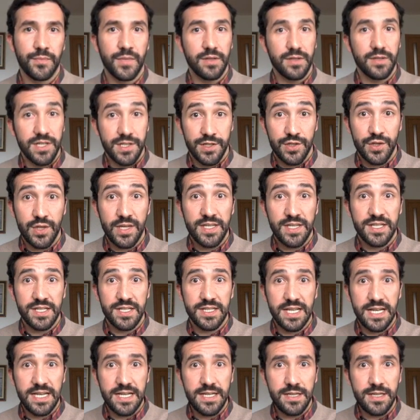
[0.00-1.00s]
Did you
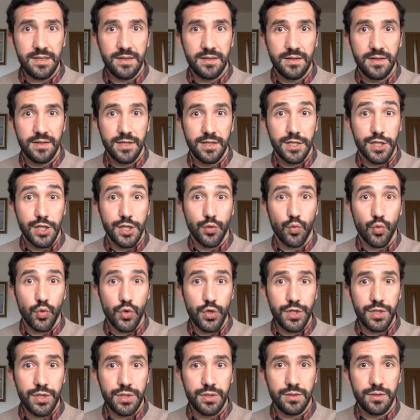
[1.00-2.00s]
understand? The
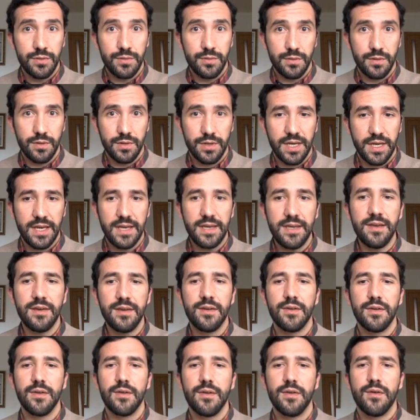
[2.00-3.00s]
would, okay?
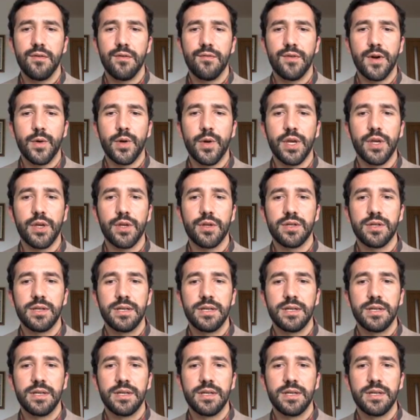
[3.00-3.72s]
Very good.